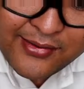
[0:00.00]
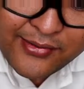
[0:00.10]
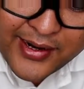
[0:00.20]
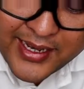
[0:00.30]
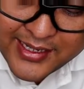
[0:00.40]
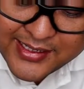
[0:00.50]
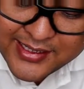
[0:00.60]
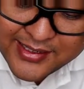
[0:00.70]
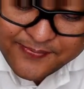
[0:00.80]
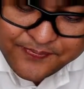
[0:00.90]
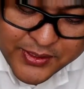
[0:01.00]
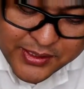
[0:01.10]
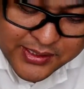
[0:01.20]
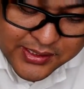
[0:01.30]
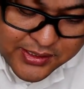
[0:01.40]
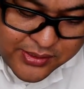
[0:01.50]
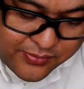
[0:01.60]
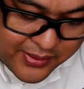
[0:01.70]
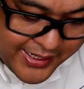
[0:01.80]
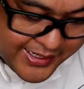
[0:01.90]
Red. And this is
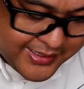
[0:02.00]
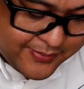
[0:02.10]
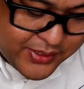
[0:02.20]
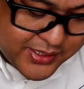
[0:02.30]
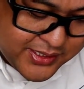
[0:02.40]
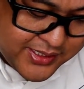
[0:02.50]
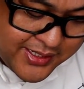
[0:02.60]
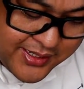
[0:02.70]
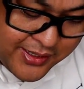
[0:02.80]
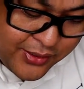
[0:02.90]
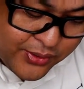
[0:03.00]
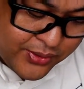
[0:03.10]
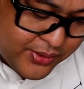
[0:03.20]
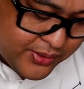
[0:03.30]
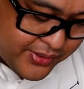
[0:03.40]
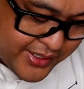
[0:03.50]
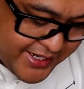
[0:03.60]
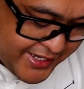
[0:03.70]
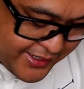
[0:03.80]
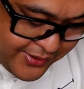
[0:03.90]
white. It's cool
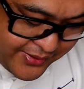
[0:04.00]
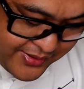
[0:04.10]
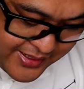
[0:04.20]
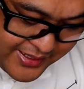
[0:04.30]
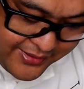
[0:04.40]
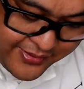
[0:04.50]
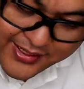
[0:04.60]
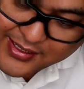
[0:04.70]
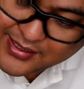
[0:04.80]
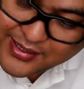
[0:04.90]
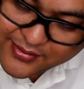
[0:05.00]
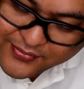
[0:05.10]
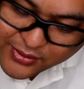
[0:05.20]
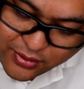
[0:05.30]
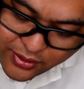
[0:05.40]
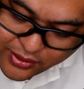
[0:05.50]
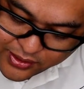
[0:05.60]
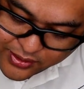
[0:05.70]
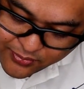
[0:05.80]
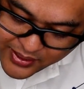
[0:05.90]
gray. I really love the color.
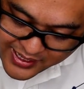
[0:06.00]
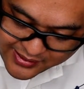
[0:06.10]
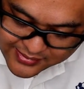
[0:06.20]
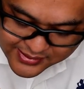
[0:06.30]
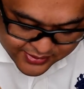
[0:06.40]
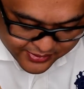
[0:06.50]
Wow.